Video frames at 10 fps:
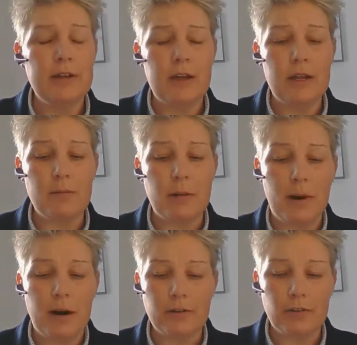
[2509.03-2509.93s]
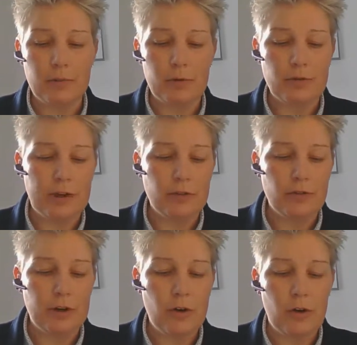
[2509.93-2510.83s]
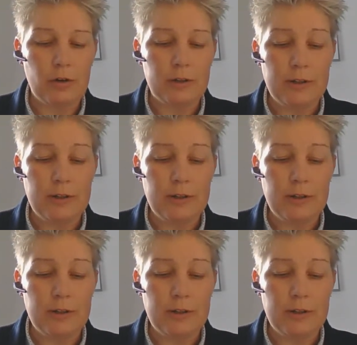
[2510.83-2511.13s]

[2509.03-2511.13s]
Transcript: A partnership project, you'll recall,